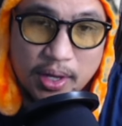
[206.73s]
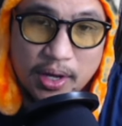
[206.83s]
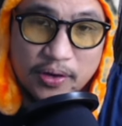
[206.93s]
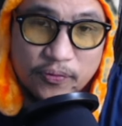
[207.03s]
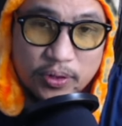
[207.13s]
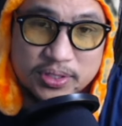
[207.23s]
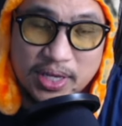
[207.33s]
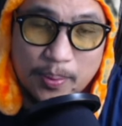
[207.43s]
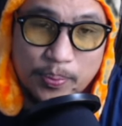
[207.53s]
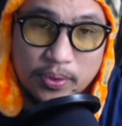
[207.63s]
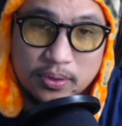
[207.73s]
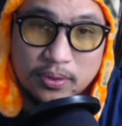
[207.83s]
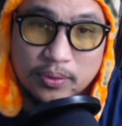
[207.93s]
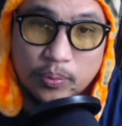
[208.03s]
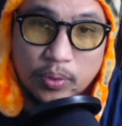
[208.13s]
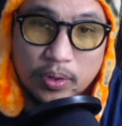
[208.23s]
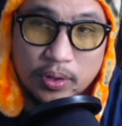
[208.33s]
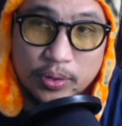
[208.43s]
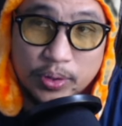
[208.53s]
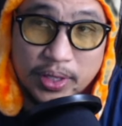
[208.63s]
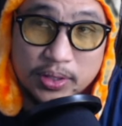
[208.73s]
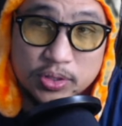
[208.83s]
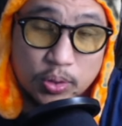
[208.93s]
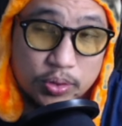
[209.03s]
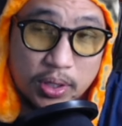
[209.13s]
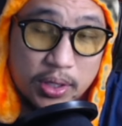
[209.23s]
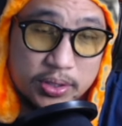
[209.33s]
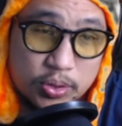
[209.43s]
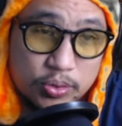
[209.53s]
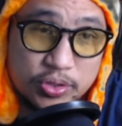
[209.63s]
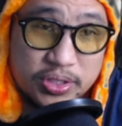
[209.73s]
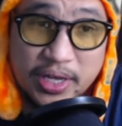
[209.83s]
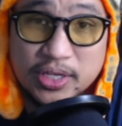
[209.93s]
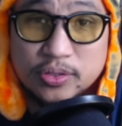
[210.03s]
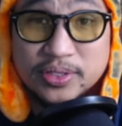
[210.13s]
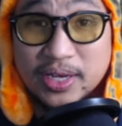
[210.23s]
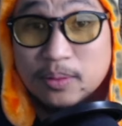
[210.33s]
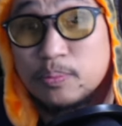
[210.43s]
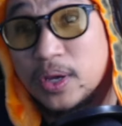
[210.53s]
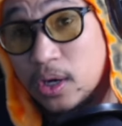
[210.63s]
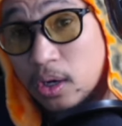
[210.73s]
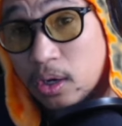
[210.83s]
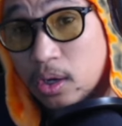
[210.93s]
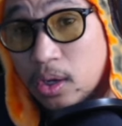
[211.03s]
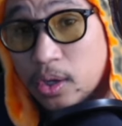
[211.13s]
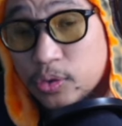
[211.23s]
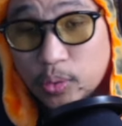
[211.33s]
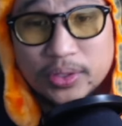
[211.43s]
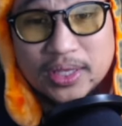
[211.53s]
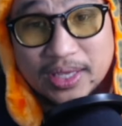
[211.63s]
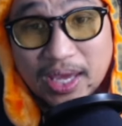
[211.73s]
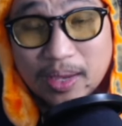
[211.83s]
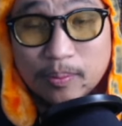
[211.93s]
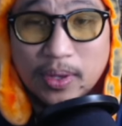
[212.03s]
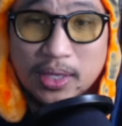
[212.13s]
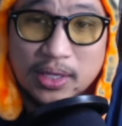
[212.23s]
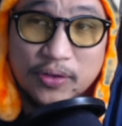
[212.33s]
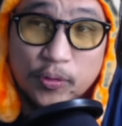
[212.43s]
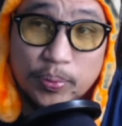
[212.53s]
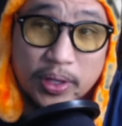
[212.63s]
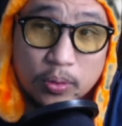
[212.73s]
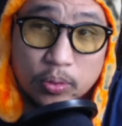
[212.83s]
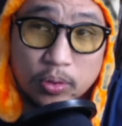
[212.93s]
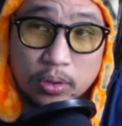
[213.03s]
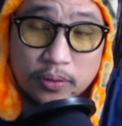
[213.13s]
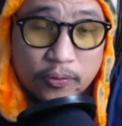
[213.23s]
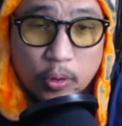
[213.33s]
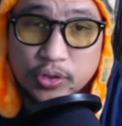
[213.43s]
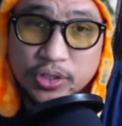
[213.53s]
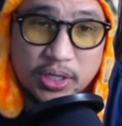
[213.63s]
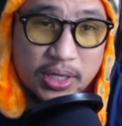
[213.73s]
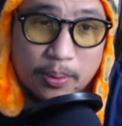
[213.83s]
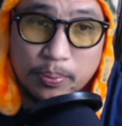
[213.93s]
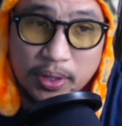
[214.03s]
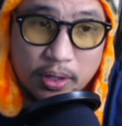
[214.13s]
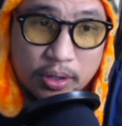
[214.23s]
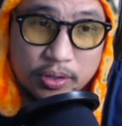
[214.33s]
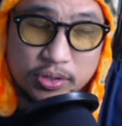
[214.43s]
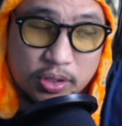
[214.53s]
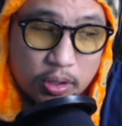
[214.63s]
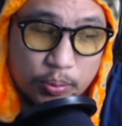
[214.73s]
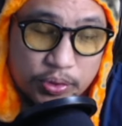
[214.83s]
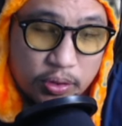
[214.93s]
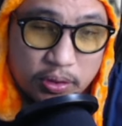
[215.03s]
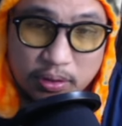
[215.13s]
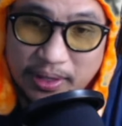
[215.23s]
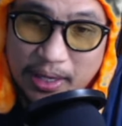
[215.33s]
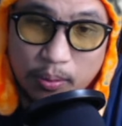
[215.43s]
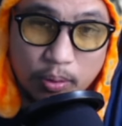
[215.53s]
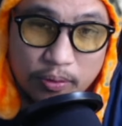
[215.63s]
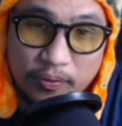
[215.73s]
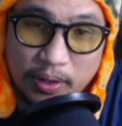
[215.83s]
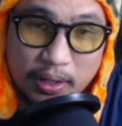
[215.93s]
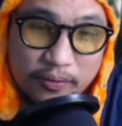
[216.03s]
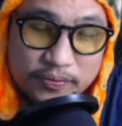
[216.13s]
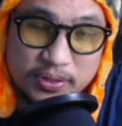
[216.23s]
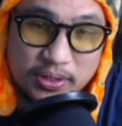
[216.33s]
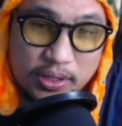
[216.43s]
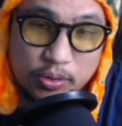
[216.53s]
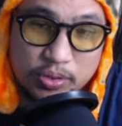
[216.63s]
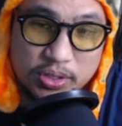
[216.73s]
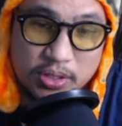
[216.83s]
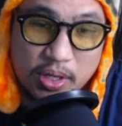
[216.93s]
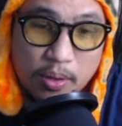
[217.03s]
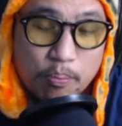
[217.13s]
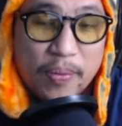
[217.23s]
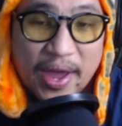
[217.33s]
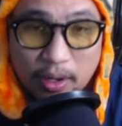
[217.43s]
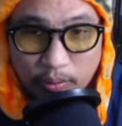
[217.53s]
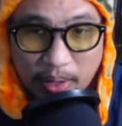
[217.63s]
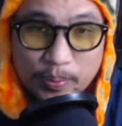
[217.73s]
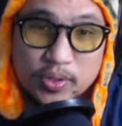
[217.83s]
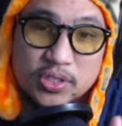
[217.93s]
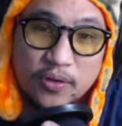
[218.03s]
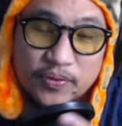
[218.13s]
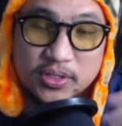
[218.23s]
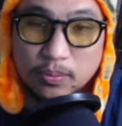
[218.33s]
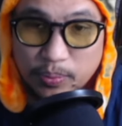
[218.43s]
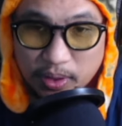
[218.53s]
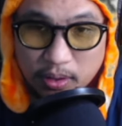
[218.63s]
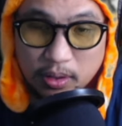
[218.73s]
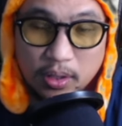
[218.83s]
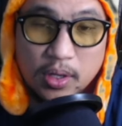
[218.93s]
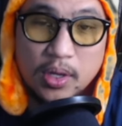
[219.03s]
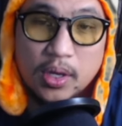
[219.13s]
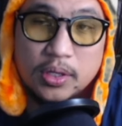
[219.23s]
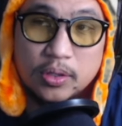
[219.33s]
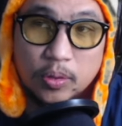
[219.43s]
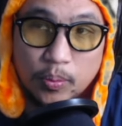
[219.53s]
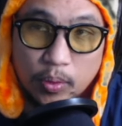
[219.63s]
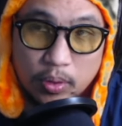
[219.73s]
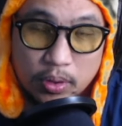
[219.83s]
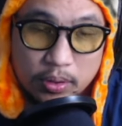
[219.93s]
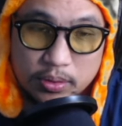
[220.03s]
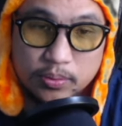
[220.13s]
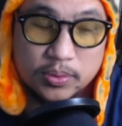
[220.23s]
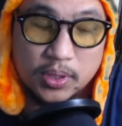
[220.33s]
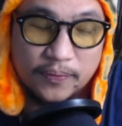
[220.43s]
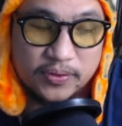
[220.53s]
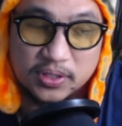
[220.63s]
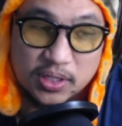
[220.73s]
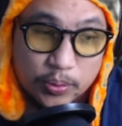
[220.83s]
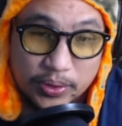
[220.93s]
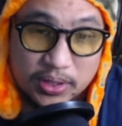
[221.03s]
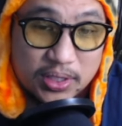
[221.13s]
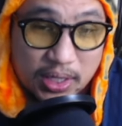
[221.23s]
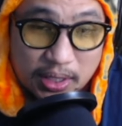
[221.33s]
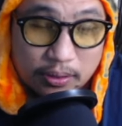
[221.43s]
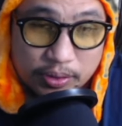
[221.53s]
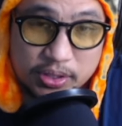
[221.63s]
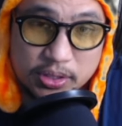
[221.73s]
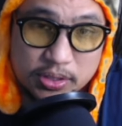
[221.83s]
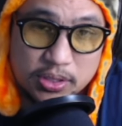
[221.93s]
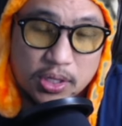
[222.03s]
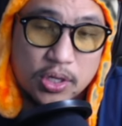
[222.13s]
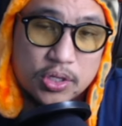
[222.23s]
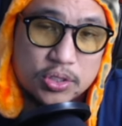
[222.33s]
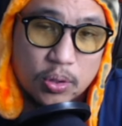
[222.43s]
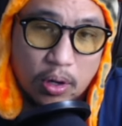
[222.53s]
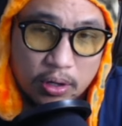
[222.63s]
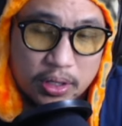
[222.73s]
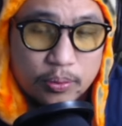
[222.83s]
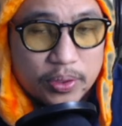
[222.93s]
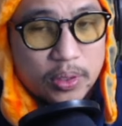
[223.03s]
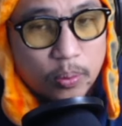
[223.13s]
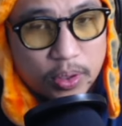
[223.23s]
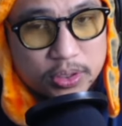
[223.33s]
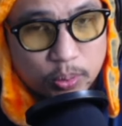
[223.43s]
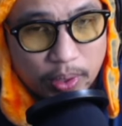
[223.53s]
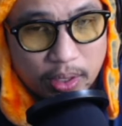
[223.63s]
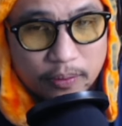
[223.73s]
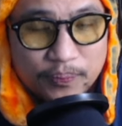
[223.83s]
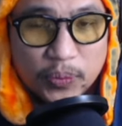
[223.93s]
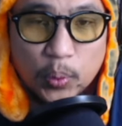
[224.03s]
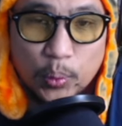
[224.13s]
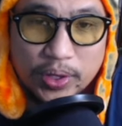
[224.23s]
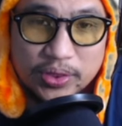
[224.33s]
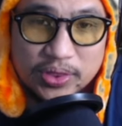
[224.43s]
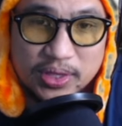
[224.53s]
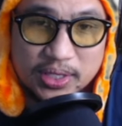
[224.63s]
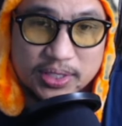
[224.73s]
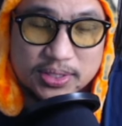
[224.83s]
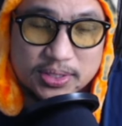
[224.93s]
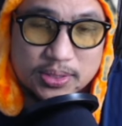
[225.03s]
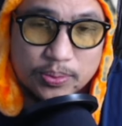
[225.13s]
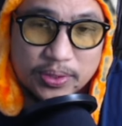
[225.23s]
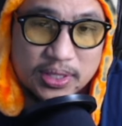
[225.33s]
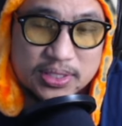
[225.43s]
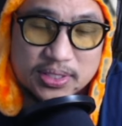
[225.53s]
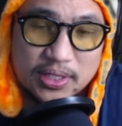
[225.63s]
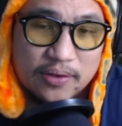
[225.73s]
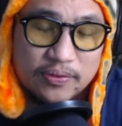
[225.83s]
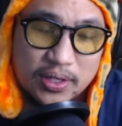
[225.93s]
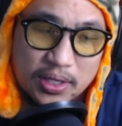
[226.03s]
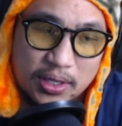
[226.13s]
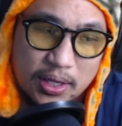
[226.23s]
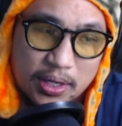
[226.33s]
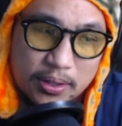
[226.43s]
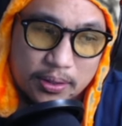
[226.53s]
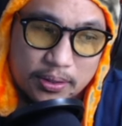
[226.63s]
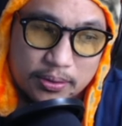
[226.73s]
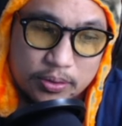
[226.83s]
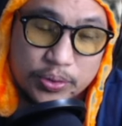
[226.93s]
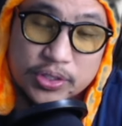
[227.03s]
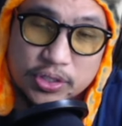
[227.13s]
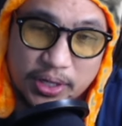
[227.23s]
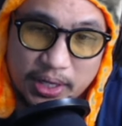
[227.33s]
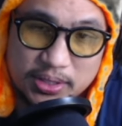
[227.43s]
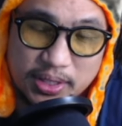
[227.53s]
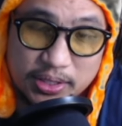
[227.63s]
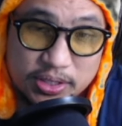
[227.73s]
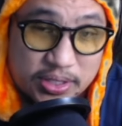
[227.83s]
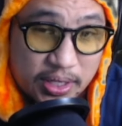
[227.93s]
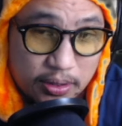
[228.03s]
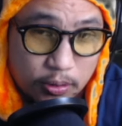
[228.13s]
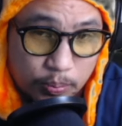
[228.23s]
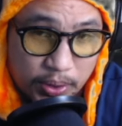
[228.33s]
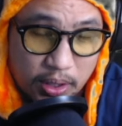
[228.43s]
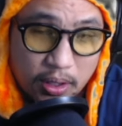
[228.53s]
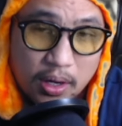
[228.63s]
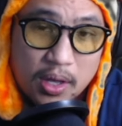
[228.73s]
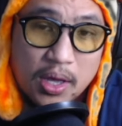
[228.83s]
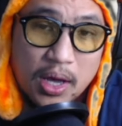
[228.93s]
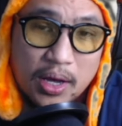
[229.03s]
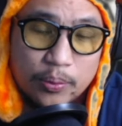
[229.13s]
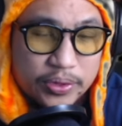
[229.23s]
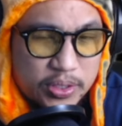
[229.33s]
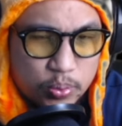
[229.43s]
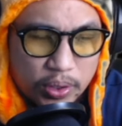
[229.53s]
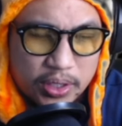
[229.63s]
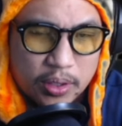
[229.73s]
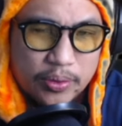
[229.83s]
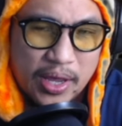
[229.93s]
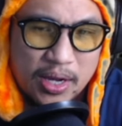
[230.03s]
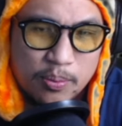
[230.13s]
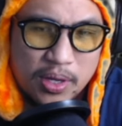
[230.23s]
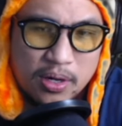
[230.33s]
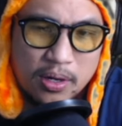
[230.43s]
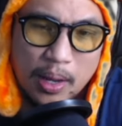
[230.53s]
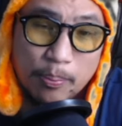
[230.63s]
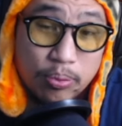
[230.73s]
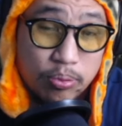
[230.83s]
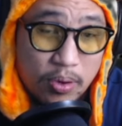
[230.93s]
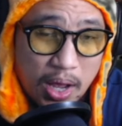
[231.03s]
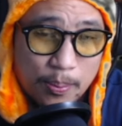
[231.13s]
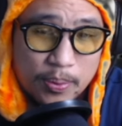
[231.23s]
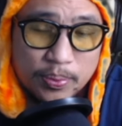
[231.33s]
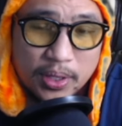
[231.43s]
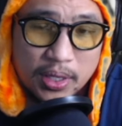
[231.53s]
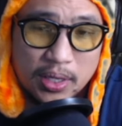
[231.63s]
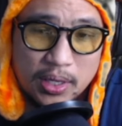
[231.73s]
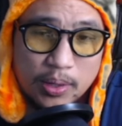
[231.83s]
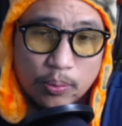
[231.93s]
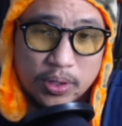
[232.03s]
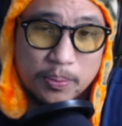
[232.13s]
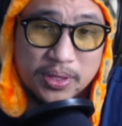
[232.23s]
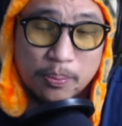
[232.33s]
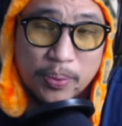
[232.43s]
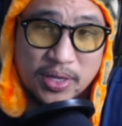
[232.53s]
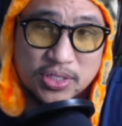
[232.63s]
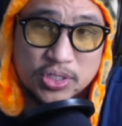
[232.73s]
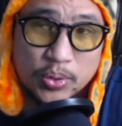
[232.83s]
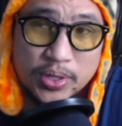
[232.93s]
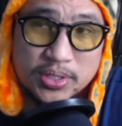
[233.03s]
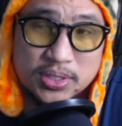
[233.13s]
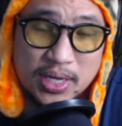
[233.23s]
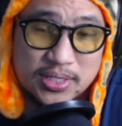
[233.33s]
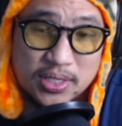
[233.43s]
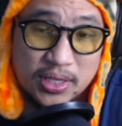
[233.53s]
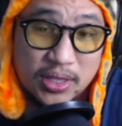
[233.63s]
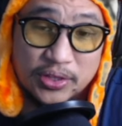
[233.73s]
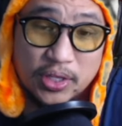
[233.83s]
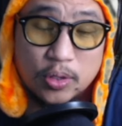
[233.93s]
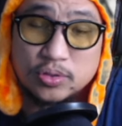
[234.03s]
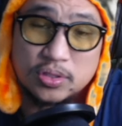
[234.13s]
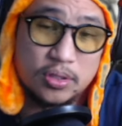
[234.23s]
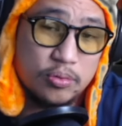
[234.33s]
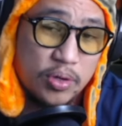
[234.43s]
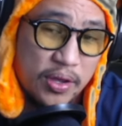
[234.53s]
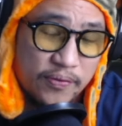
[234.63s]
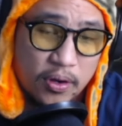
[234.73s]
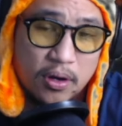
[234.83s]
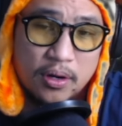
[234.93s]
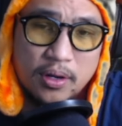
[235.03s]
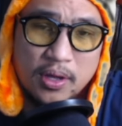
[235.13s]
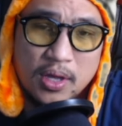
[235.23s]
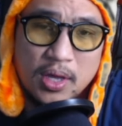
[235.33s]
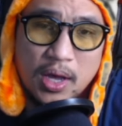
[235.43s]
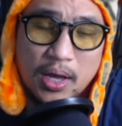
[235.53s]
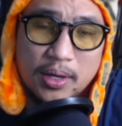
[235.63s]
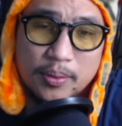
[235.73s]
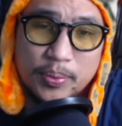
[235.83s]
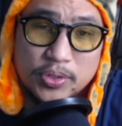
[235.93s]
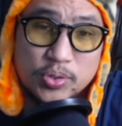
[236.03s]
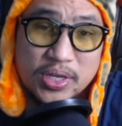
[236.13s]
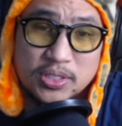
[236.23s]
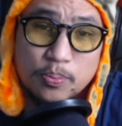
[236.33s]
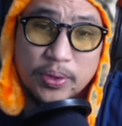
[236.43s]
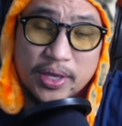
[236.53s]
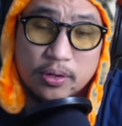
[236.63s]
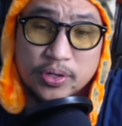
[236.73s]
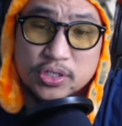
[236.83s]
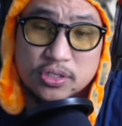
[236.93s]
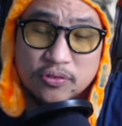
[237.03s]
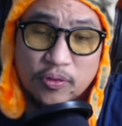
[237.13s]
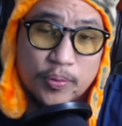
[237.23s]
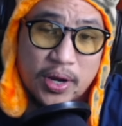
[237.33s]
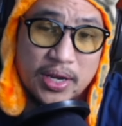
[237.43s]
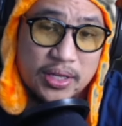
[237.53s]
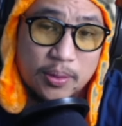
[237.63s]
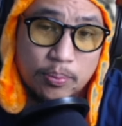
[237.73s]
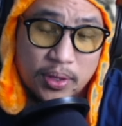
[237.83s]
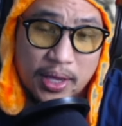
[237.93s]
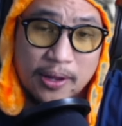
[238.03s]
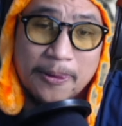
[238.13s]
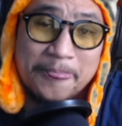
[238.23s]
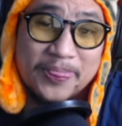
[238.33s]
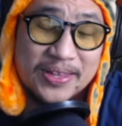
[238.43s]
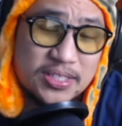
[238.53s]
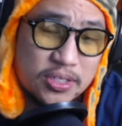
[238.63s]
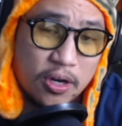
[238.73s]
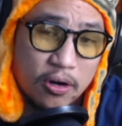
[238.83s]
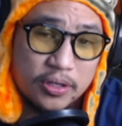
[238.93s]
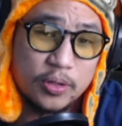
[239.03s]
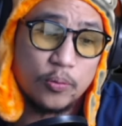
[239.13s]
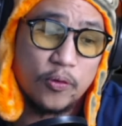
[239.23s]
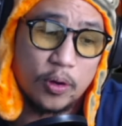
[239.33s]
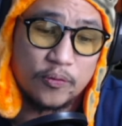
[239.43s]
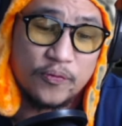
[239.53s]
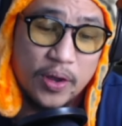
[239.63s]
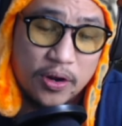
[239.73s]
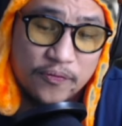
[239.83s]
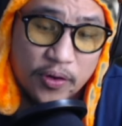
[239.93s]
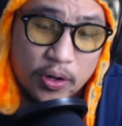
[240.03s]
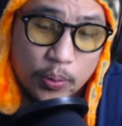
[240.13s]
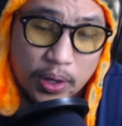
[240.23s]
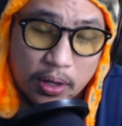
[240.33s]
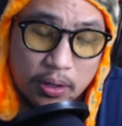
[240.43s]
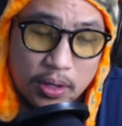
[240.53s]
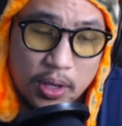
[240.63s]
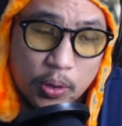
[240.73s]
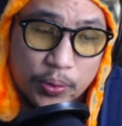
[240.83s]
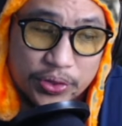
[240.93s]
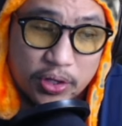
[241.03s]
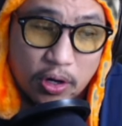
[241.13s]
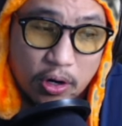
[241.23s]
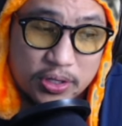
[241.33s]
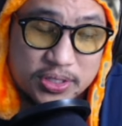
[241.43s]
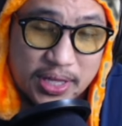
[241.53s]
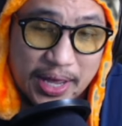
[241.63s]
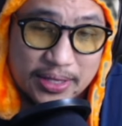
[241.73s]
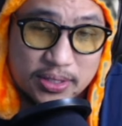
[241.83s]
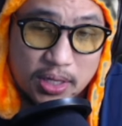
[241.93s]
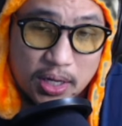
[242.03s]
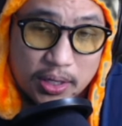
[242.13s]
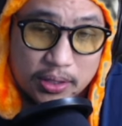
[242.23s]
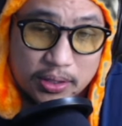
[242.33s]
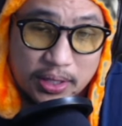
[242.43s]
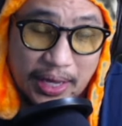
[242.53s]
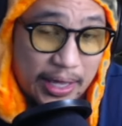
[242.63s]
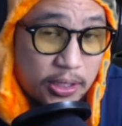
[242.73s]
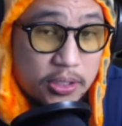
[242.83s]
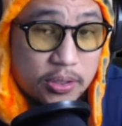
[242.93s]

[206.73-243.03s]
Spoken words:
for example, where you get soldiers and angels getting bigger throughout the game. And then if you play Gruul, of course you're going to get bigger. You start with your little Llanowar elves, and then you just mana ramp yourself into bigger, more tough to deal with kind of creatures. So Arni really works well with these lovely creature decks that just get a little bigger. Would this work in a Reanimator? Probably. It wouldn't be the best choice as nothing goes to the graveyard. But you get to play creatures from your hand into play. This card can work very, very well with cards that can't.